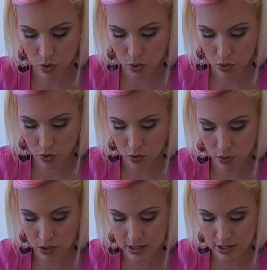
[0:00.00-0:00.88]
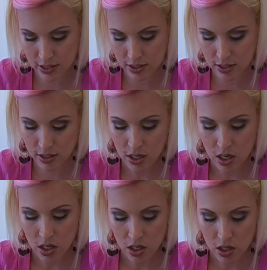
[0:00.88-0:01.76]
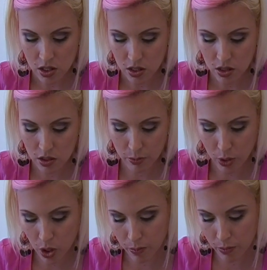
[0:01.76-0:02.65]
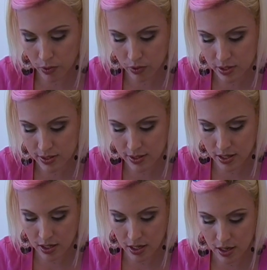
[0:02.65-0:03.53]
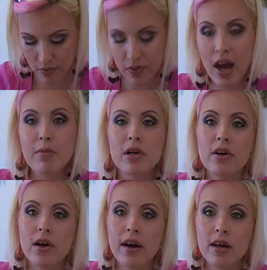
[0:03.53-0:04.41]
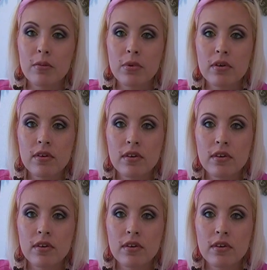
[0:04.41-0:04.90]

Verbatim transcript: oh, what is it? The purple is the uh, Vibrant Grape.